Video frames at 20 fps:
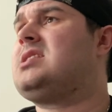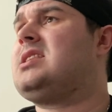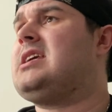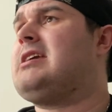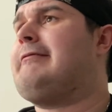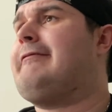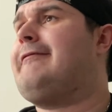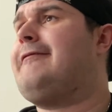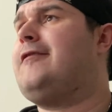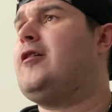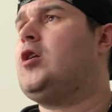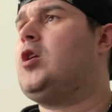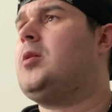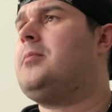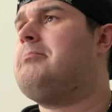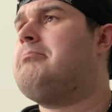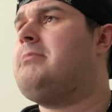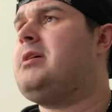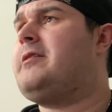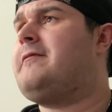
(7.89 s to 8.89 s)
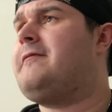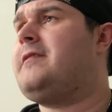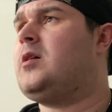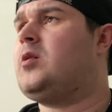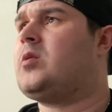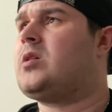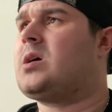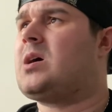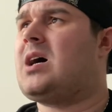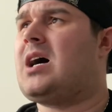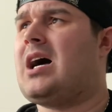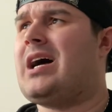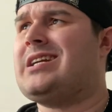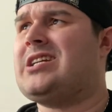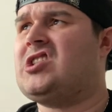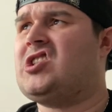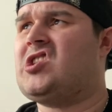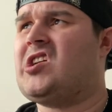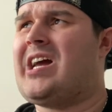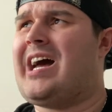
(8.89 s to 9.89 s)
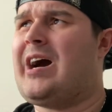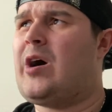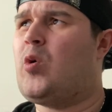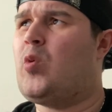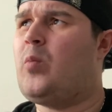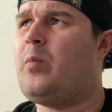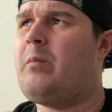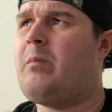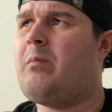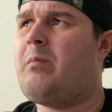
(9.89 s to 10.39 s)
the Fulham midfielder, João.